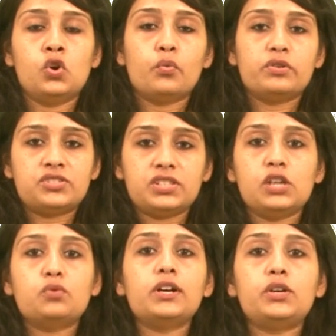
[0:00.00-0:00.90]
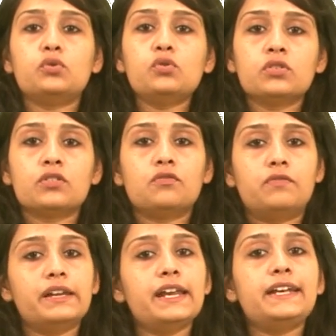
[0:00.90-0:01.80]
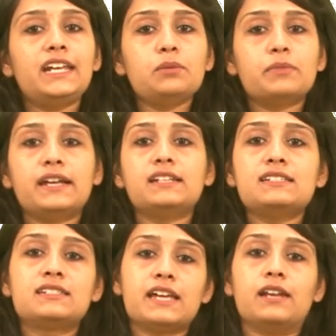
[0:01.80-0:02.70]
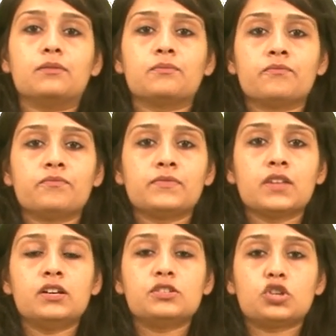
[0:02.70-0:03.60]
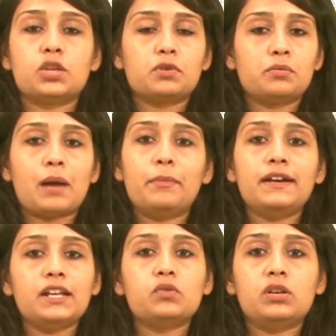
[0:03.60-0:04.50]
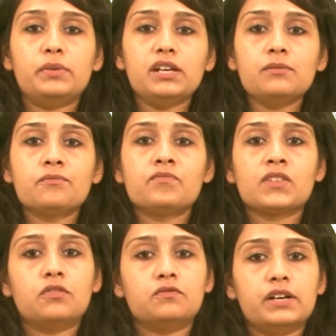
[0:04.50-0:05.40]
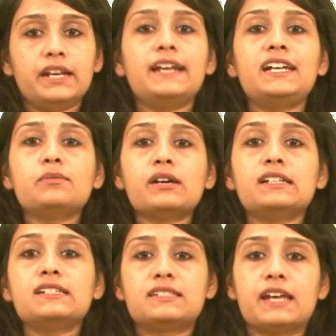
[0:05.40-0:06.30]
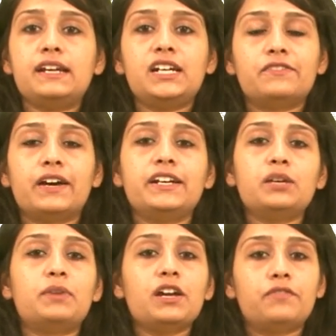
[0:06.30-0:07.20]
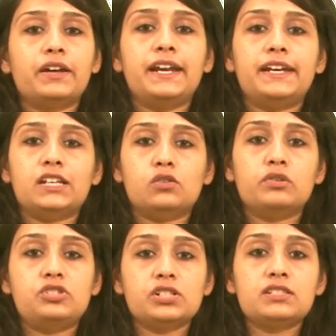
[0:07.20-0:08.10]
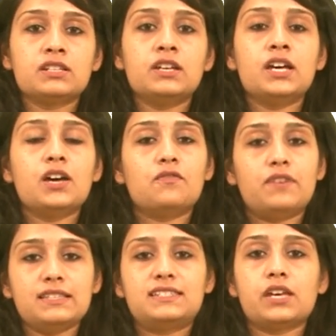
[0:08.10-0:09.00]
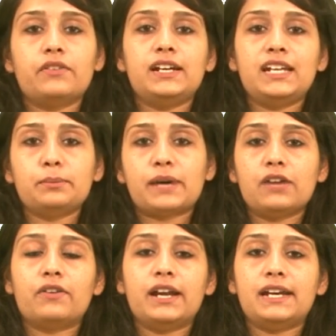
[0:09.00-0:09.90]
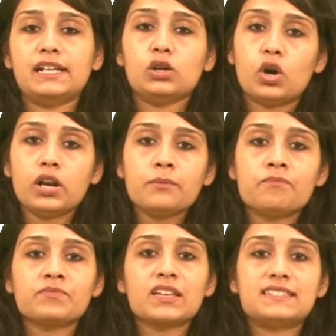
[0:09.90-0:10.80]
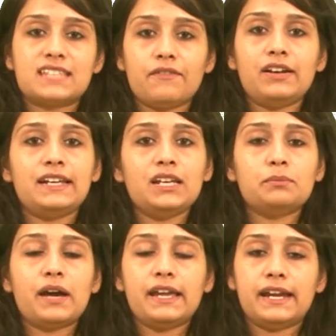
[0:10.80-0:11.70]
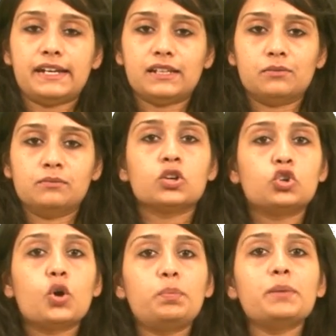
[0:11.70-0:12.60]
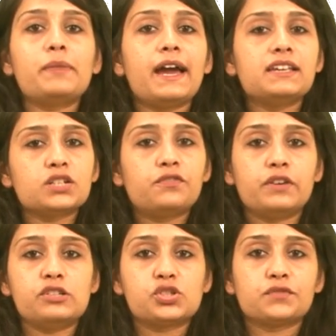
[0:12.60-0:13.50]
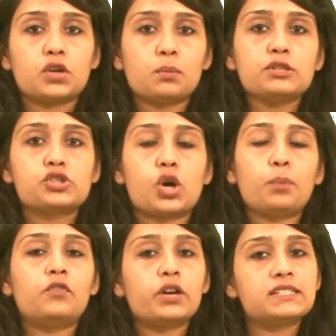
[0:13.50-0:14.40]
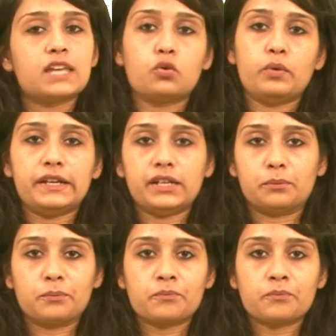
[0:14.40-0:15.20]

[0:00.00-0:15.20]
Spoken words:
which is equal to 180 minus 10. So, the probability will be 180 minus 10 divided by 180, which is 170 by 180 or 17 by 18. Gopi buys a fish from a shop for his aquarium.